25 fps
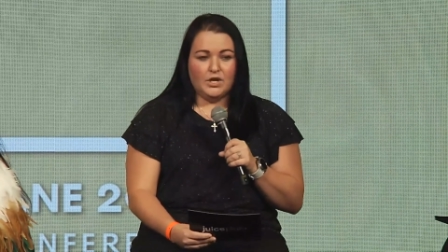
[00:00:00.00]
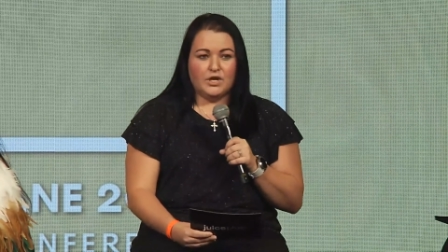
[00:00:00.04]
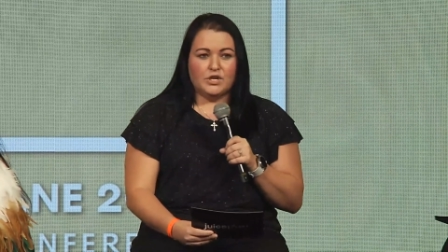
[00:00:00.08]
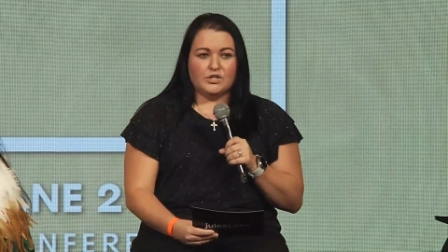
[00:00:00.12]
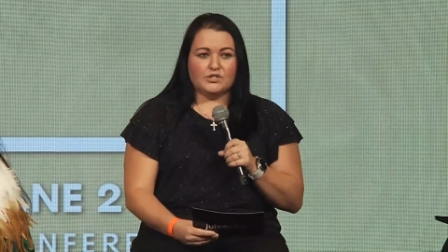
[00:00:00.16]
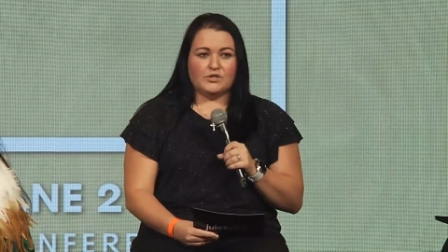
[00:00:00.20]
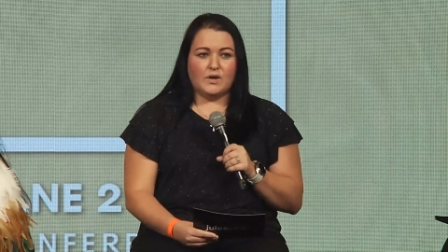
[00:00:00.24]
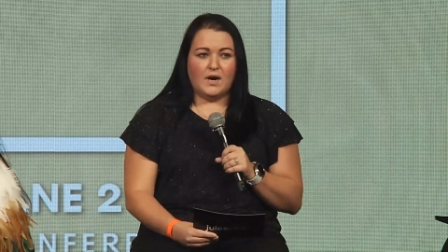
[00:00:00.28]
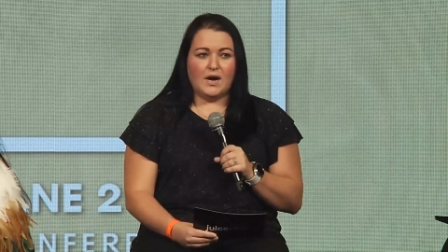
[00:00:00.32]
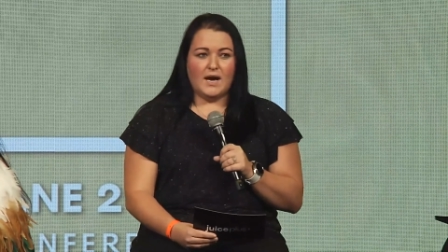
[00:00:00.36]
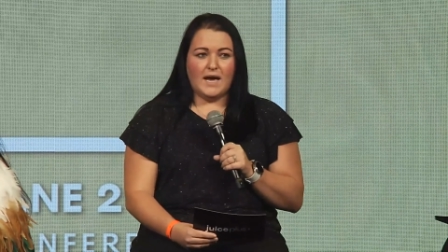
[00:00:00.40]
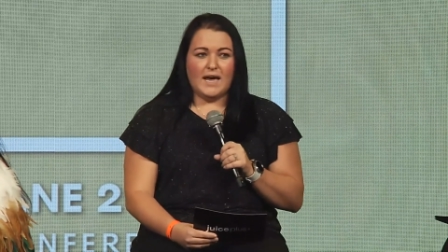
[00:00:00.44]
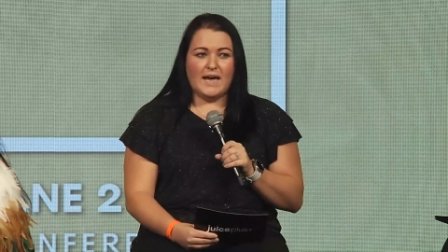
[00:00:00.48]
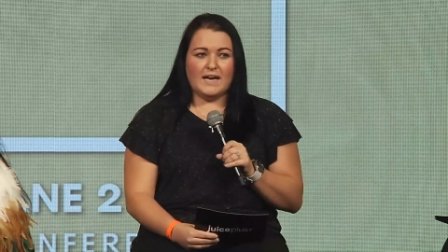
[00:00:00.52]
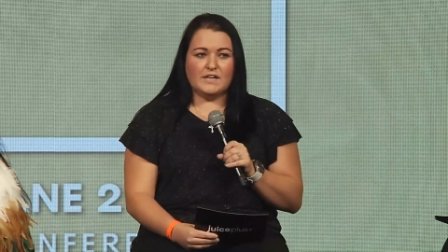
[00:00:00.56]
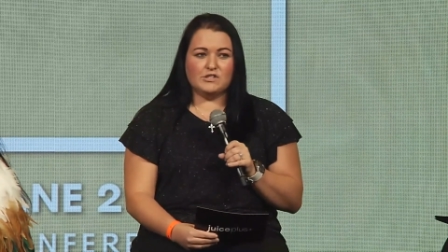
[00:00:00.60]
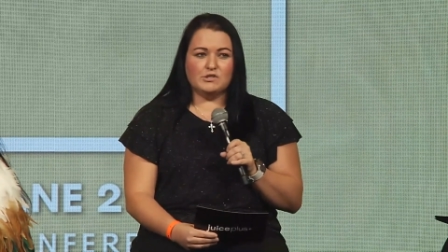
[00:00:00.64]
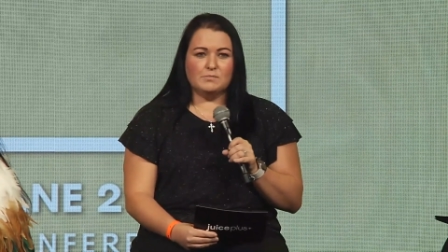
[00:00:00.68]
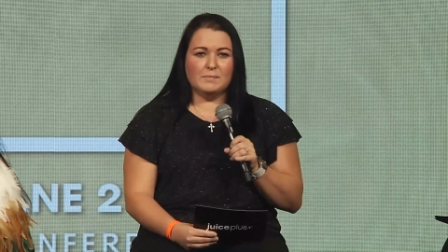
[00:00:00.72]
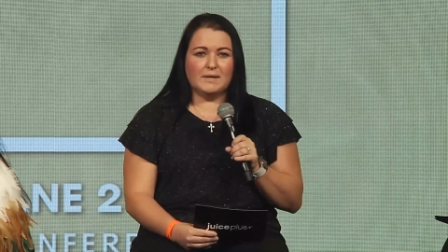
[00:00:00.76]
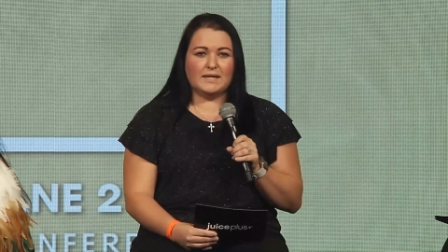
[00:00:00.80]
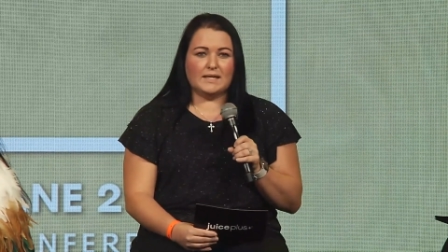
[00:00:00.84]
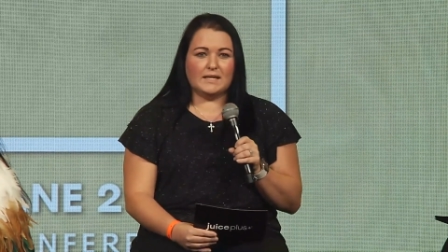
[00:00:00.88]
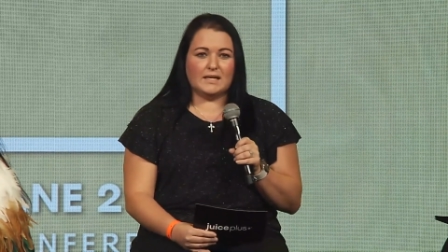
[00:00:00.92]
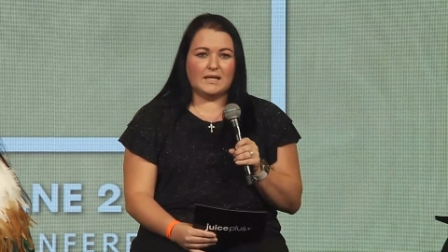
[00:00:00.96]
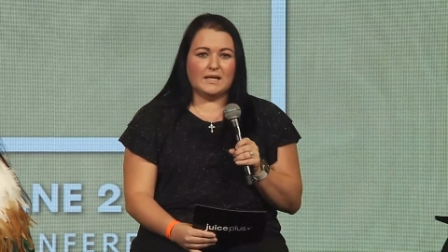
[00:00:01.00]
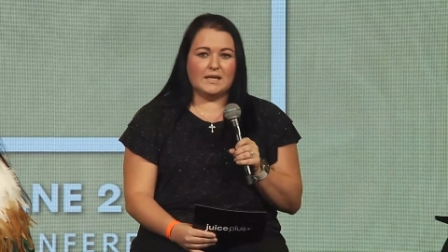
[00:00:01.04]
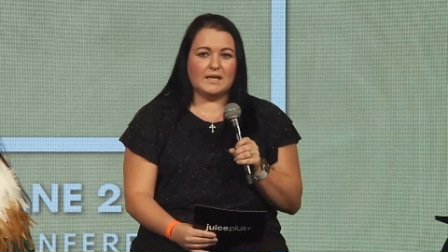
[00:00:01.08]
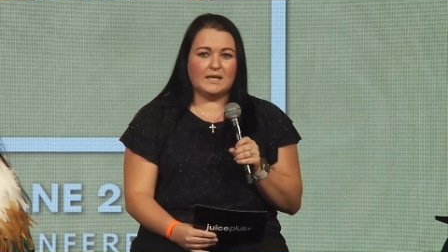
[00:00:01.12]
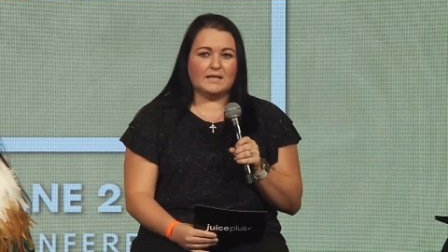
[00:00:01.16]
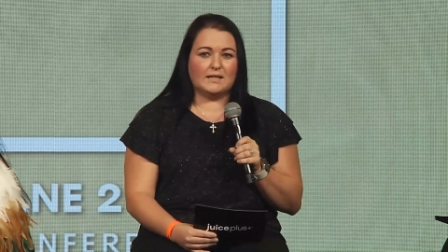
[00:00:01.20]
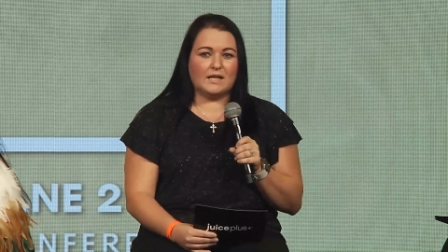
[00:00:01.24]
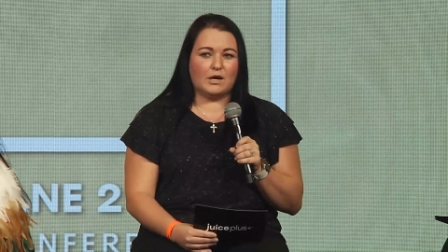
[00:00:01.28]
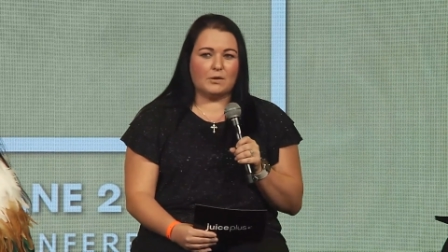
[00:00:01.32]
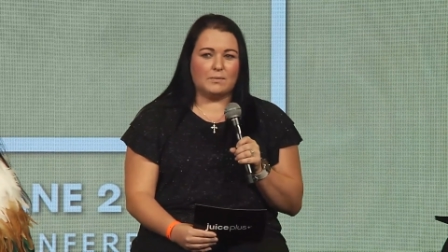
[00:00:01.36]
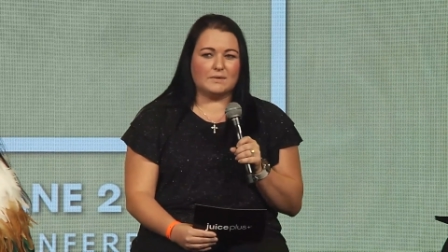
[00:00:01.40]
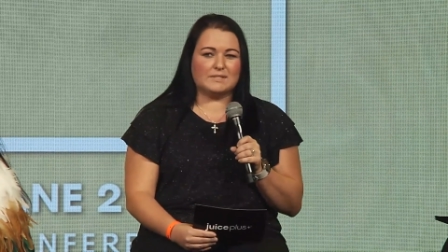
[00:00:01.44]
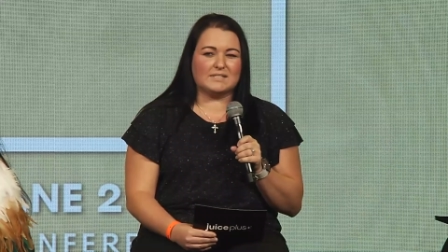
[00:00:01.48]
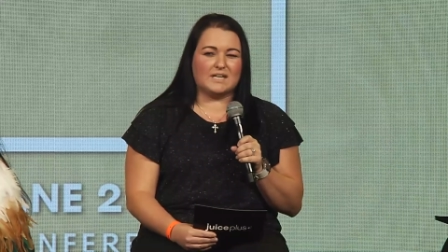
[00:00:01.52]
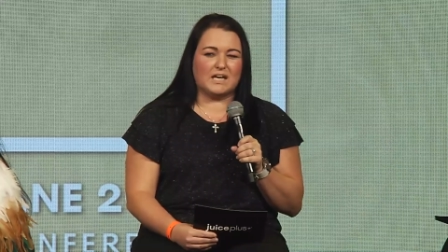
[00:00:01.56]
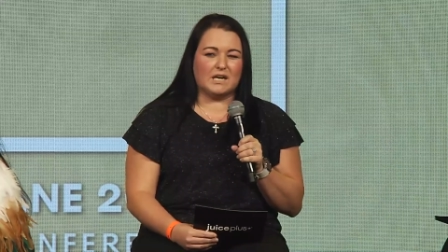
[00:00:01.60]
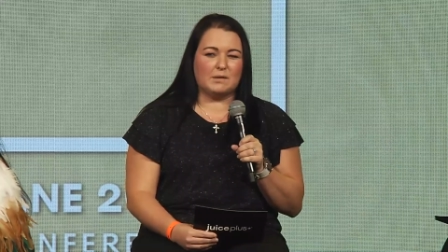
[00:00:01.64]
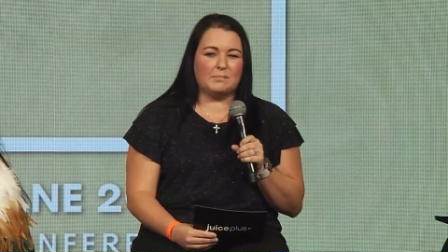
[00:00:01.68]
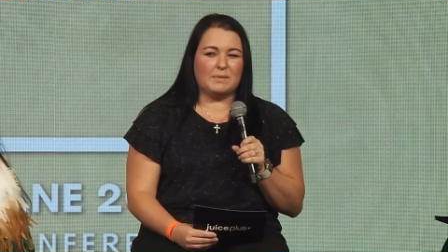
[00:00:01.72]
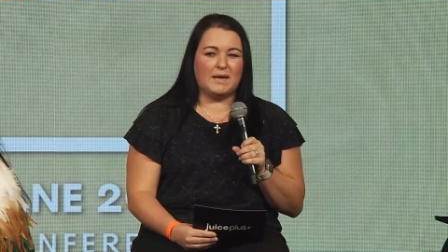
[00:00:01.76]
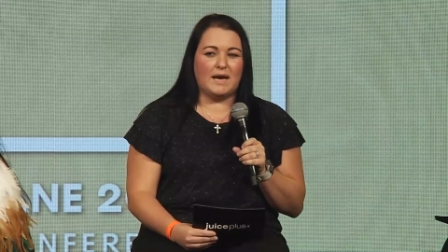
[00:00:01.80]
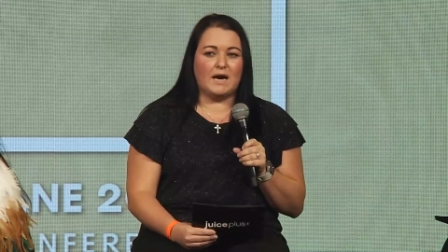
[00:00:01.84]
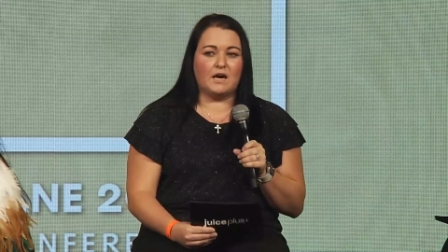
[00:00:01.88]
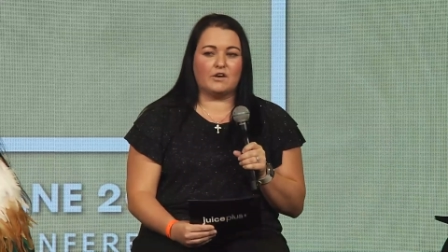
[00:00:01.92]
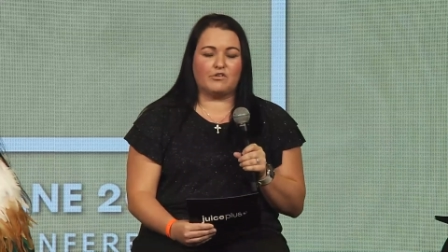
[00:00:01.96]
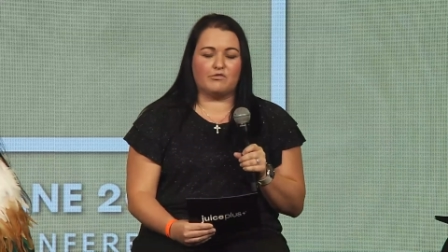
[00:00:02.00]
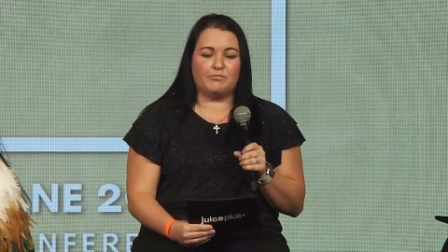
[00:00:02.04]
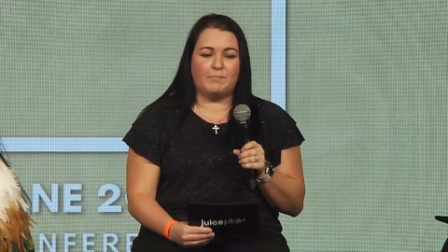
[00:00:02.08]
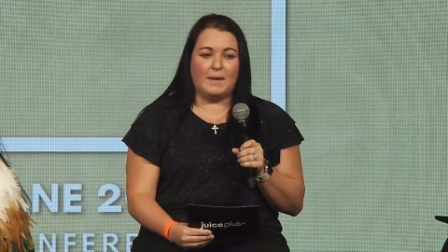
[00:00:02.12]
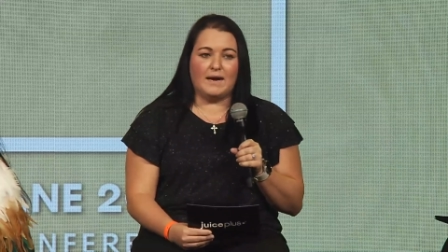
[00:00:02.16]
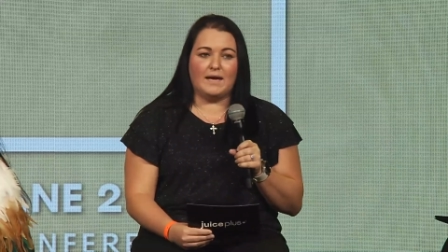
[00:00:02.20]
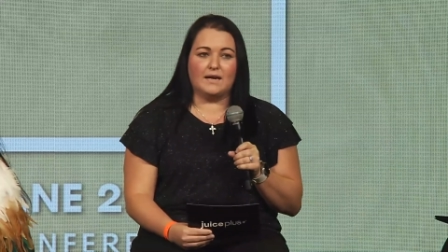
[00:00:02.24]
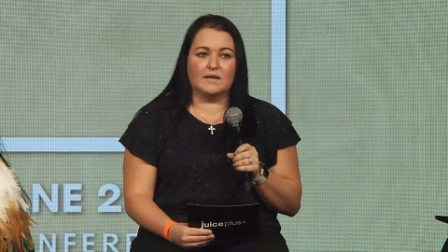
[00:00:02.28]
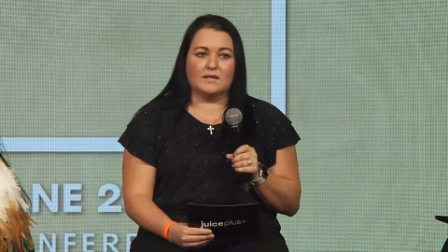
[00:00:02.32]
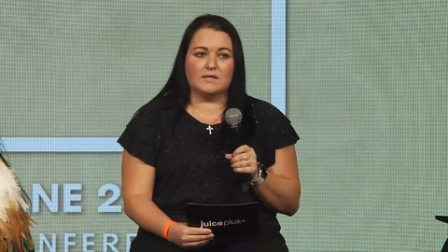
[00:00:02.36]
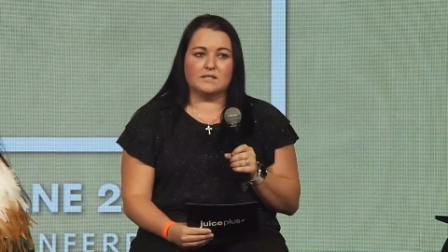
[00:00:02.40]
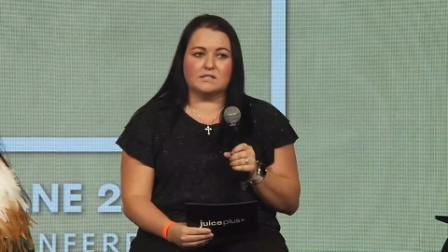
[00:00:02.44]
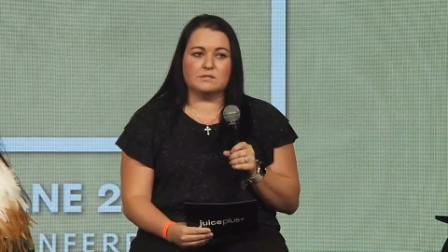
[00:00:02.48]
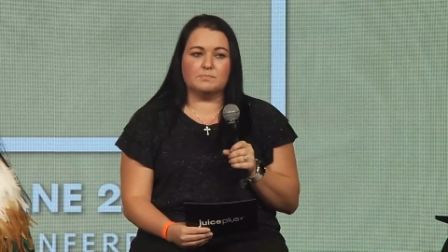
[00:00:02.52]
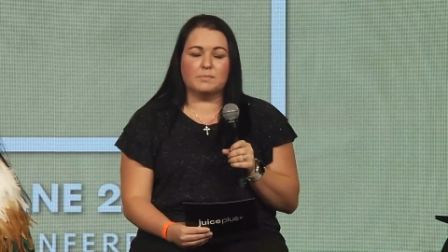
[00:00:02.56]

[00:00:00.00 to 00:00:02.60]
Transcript: So I had to make it clear that I was going to be out of balance,